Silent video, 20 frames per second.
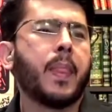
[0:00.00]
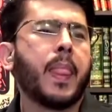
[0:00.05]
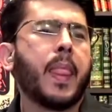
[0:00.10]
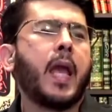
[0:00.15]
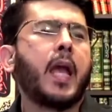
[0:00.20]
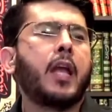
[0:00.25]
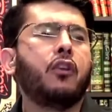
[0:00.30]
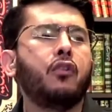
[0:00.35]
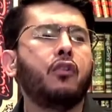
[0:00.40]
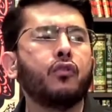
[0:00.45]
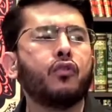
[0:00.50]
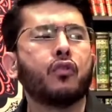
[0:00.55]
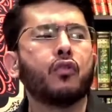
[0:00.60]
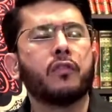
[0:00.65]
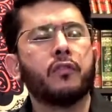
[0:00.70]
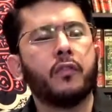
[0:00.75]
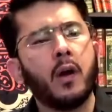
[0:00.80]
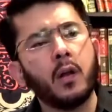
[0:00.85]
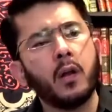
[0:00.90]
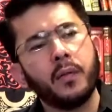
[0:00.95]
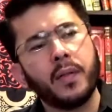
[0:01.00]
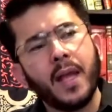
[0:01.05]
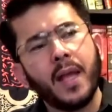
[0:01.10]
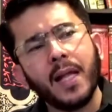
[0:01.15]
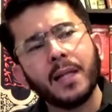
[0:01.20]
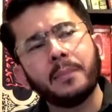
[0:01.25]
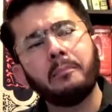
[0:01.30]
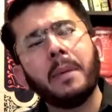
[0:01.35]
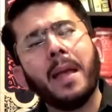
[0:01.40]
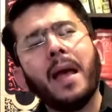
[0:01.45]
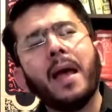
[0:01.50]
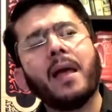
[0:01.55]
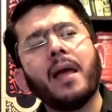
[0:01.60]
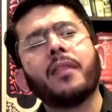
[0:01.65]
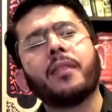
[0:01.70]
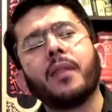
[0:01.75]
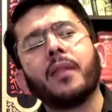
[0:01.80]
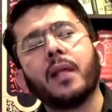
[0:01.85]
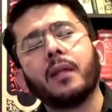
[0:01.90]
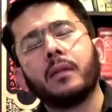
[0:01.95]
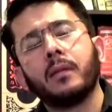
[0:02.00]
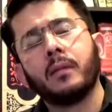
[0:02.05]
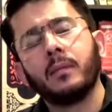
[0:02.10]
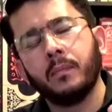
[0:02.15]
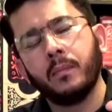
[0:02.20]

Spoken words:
And you should follow that path that